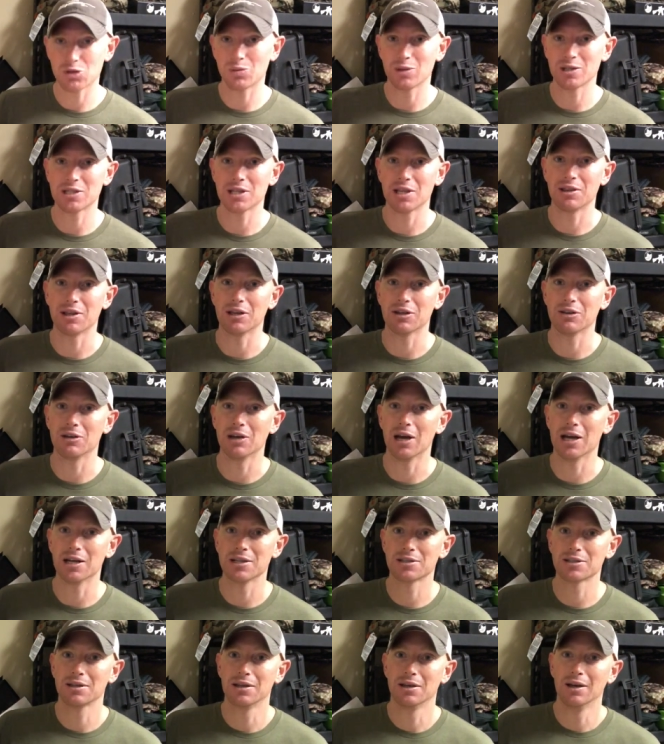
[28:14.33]
want to say thank you
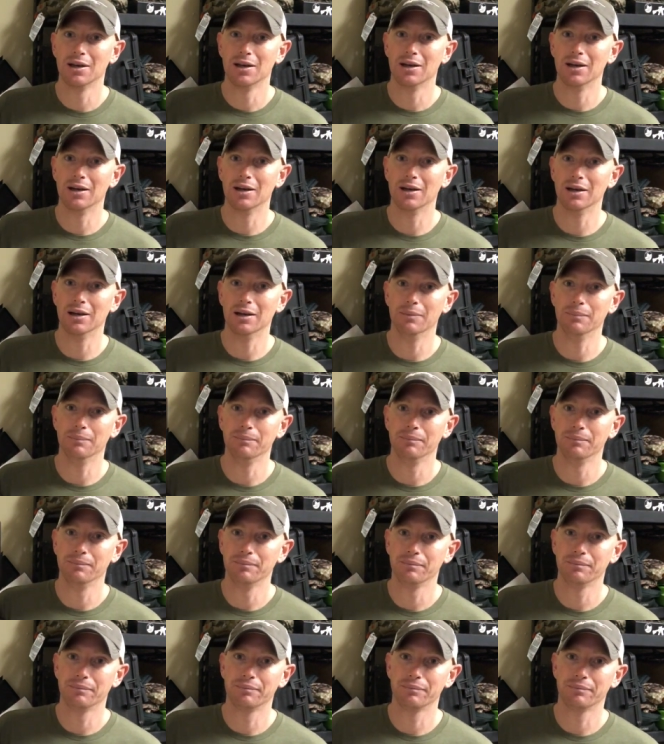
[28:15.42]
guys.
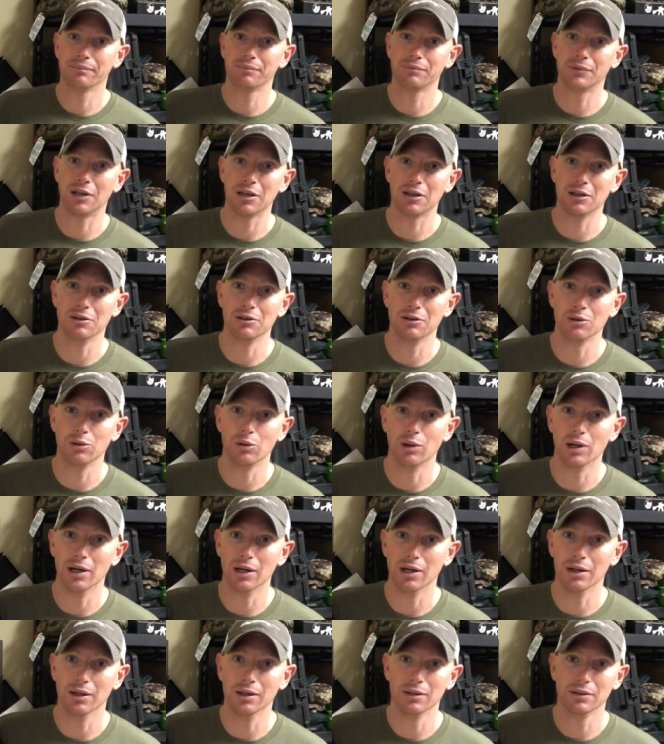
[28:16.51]
Thank you
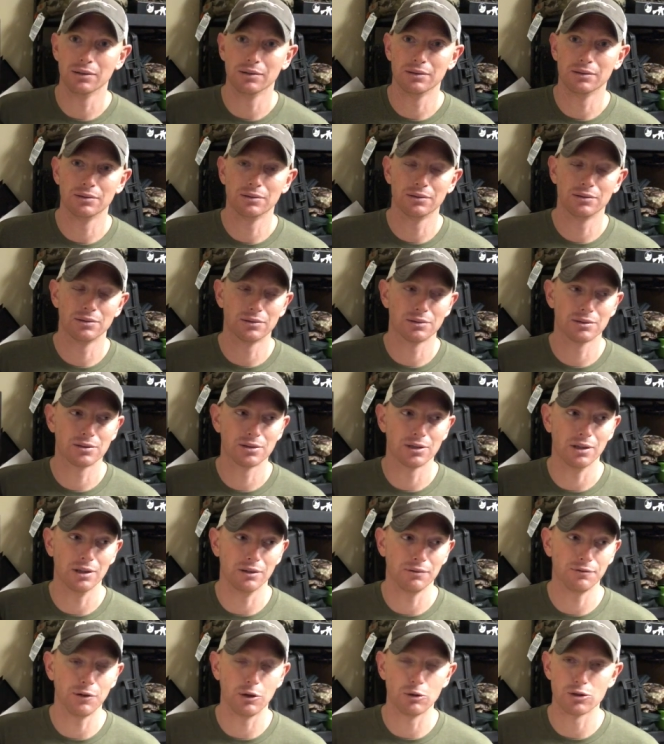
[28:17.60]
to
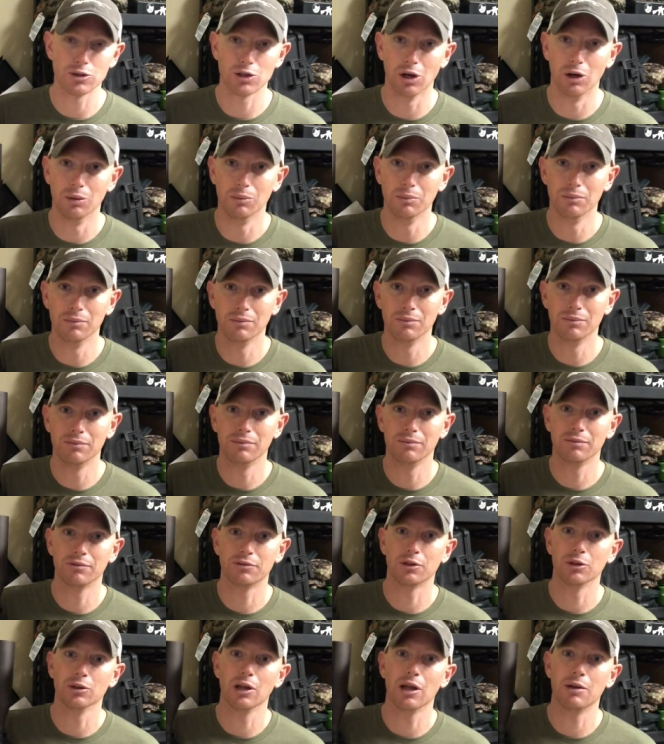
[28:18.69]
PhoneScope
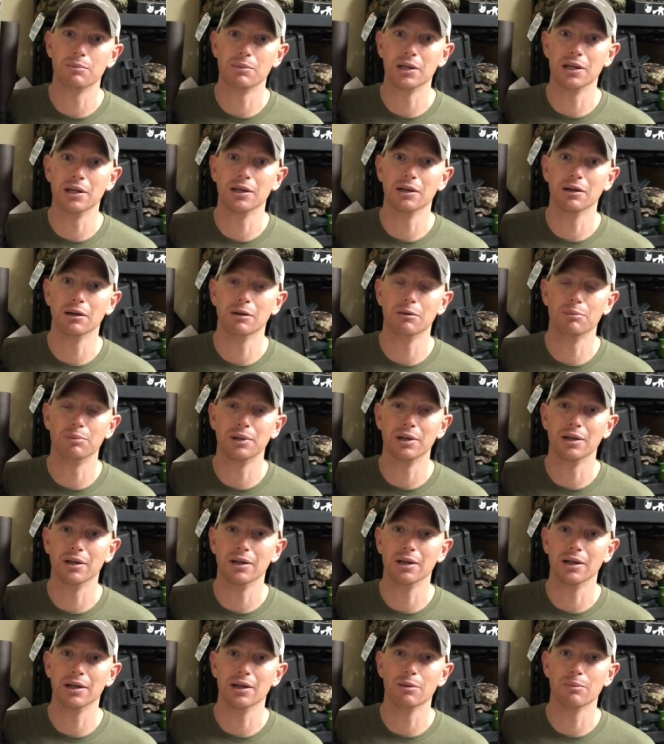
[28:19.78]
for letting me
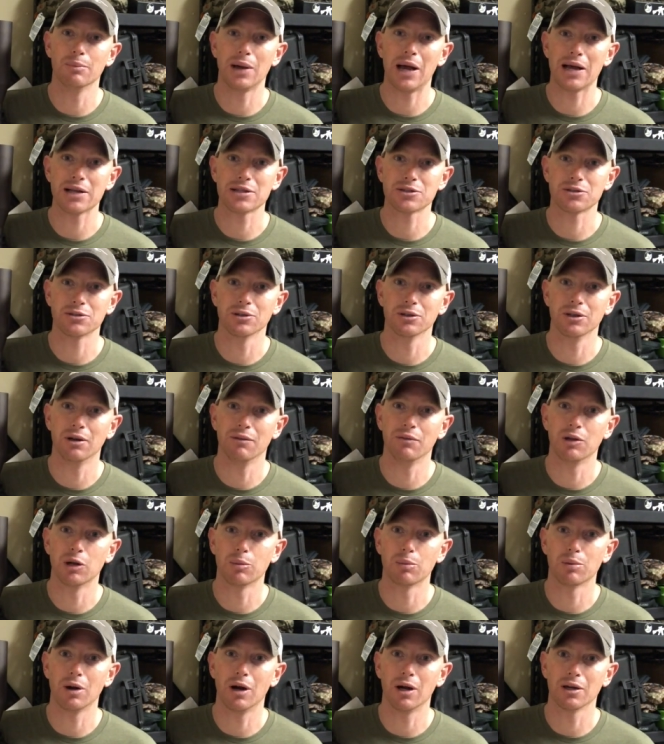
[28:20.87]
be an ambassador of their
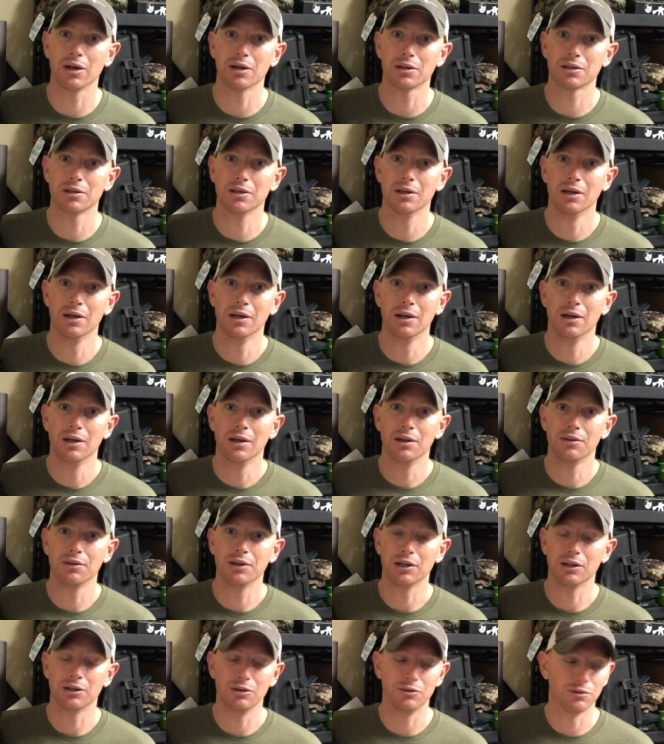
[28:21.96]
product.
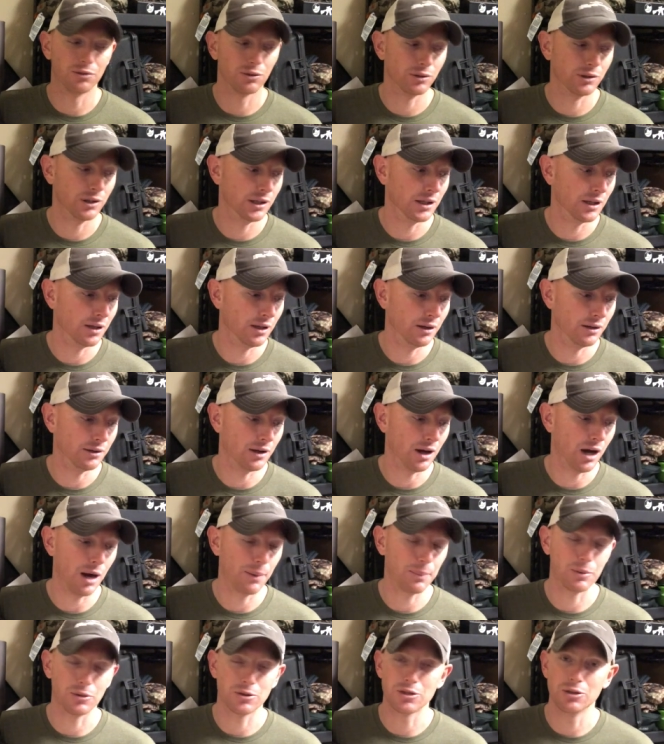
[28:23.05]
Thank you for the
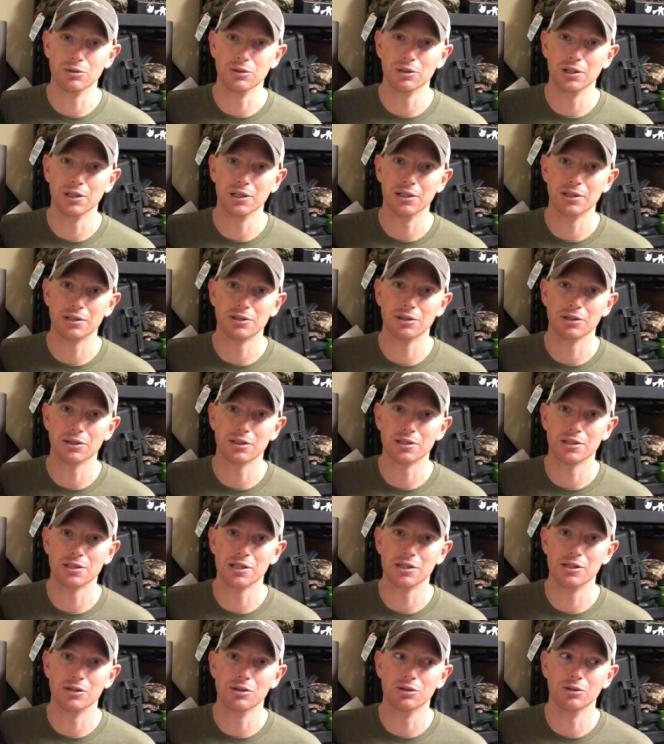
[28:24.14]
opportunity to
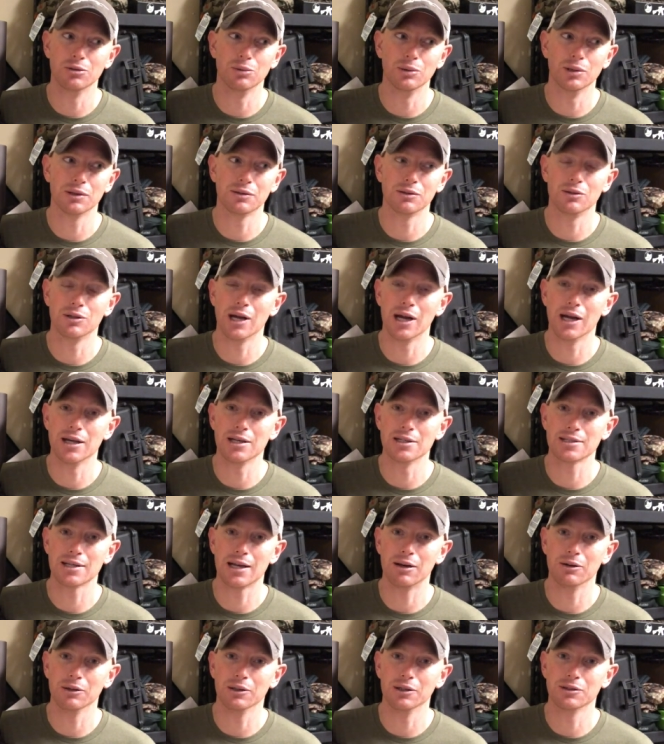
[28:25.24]
continue with you guys
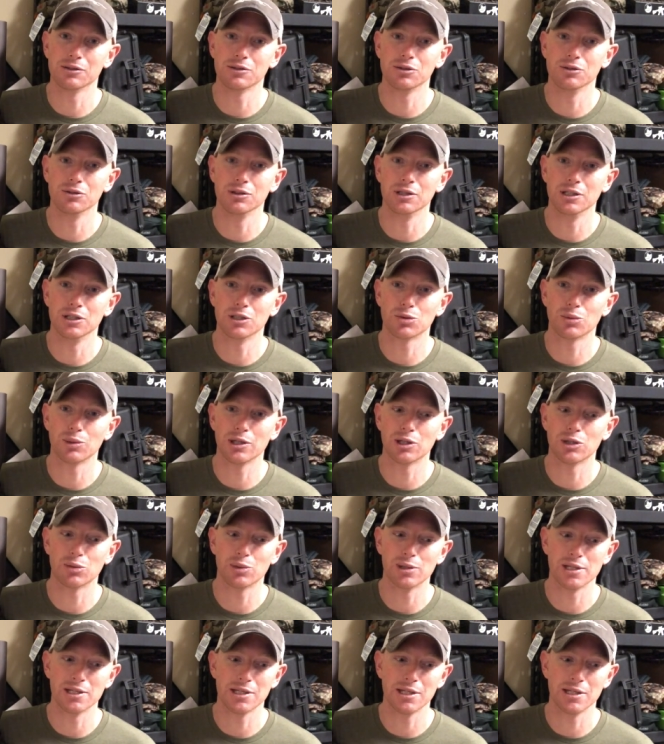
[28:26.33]
out into the
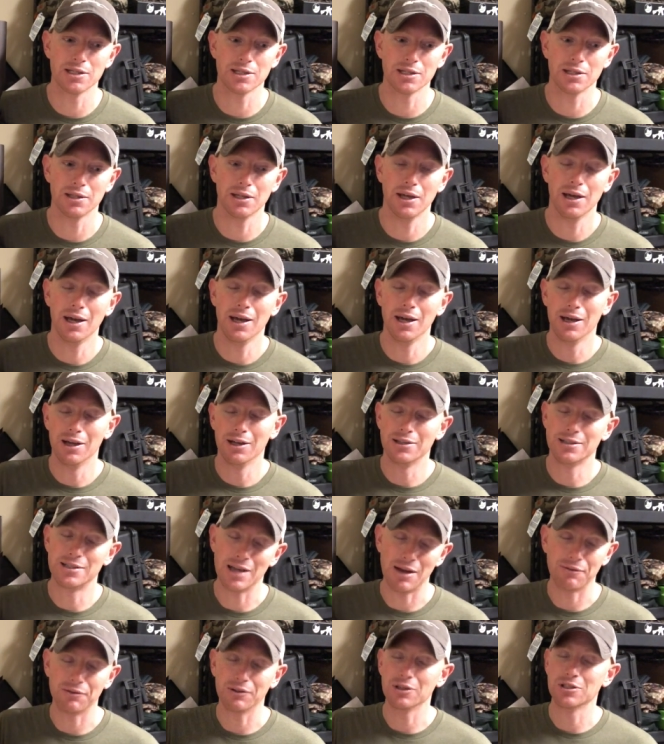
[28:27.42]
2020 season.
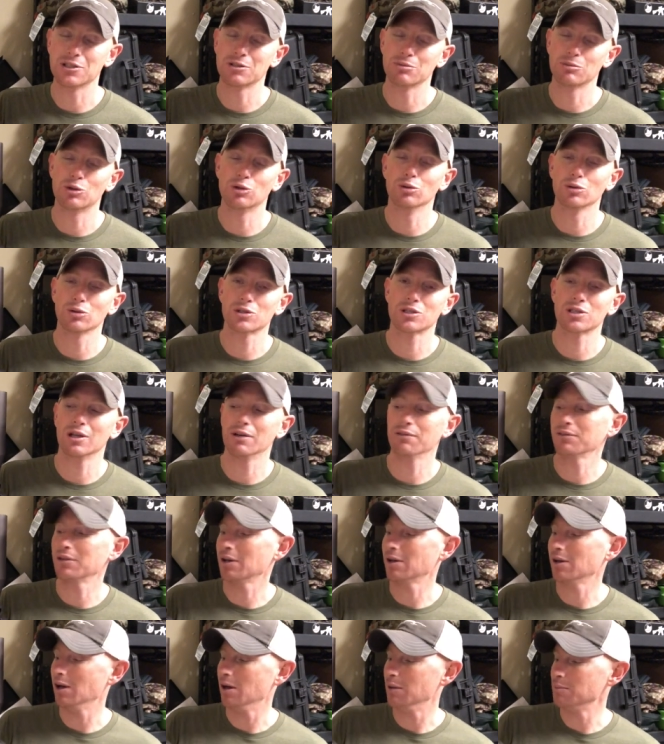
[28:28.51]
Definitely some cool stuff
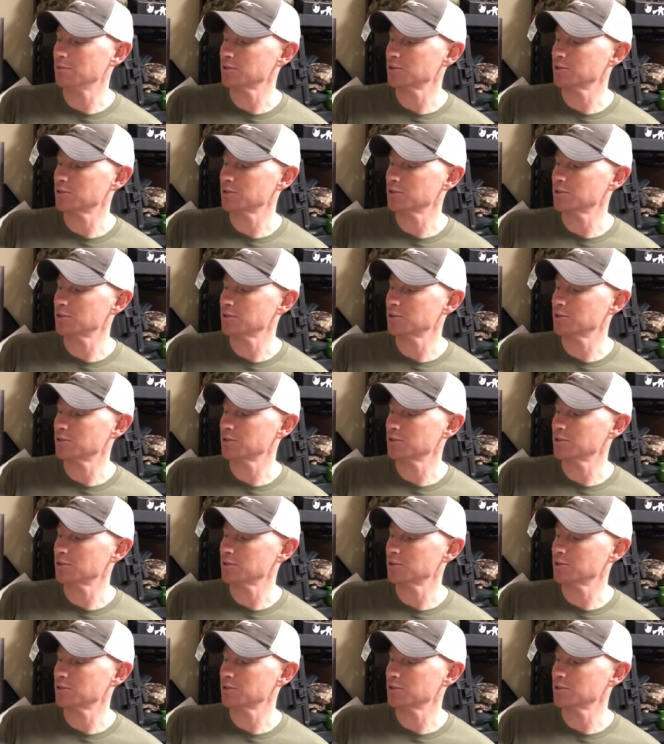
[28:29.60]
to come,